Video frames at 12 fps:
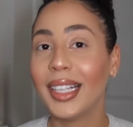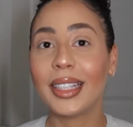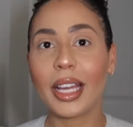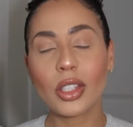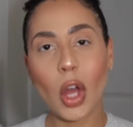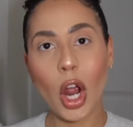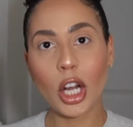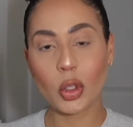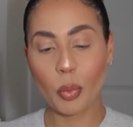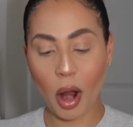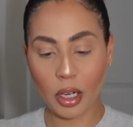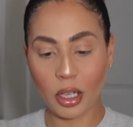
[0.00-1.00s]
that's the
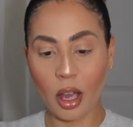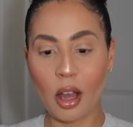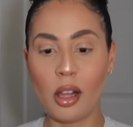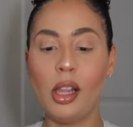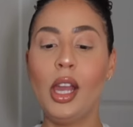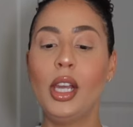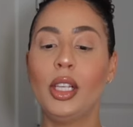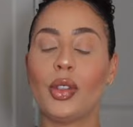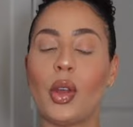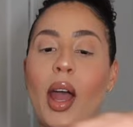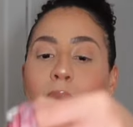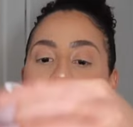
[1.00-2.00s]
hardest part, y'all. So I